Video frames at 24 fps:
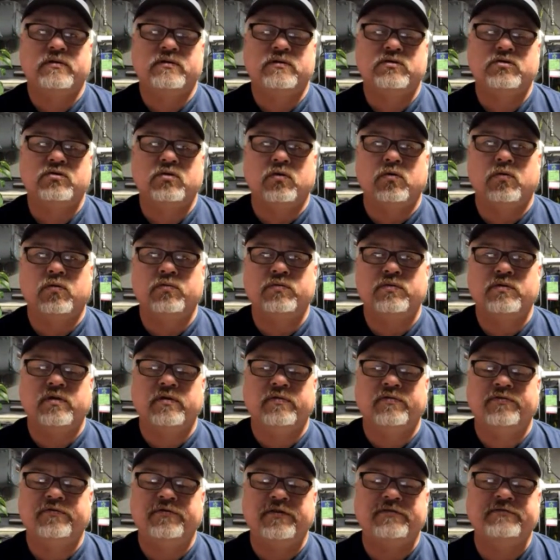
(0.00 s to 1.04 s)
So
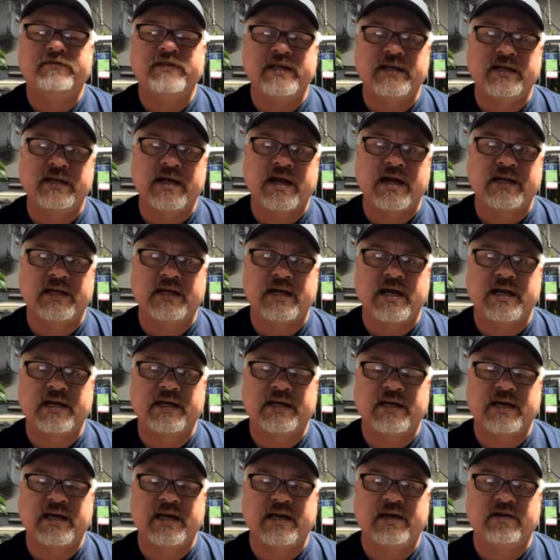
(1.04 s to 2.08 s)
they're $15.99 a
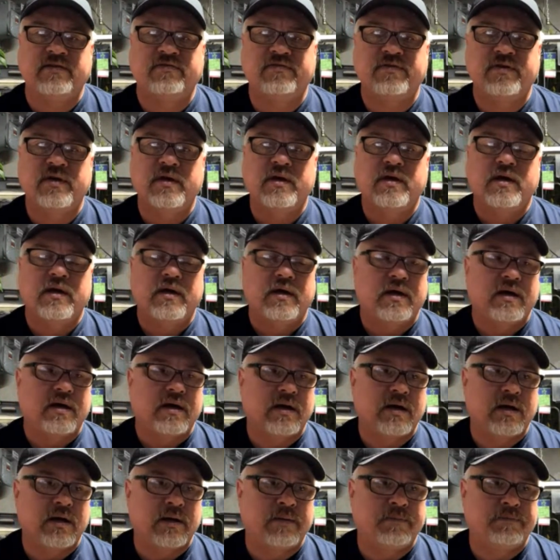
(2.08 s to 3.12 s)
cave.
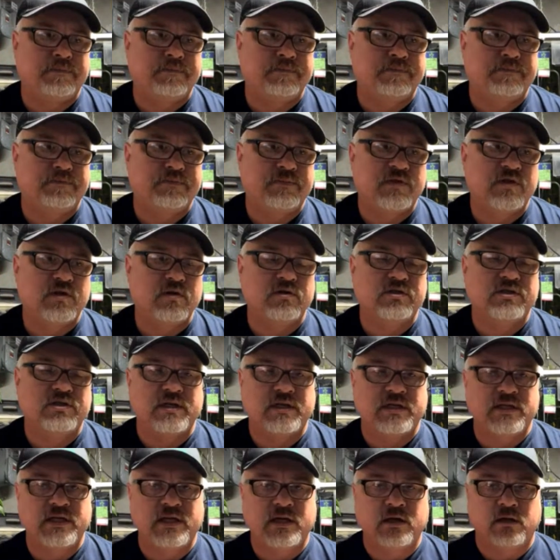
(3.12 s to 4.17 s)
Um, there's a
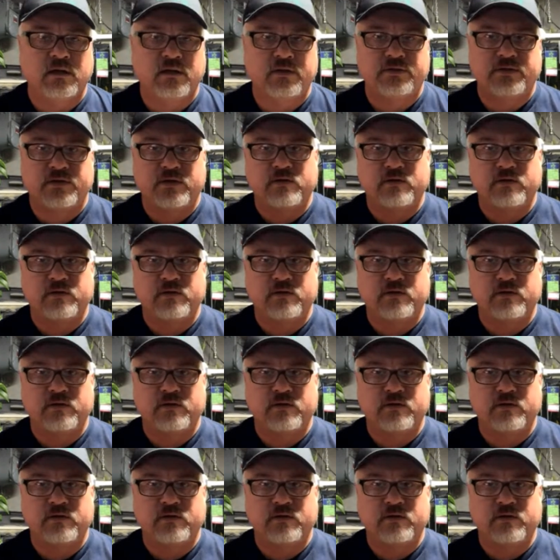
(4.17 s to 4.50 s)
deal.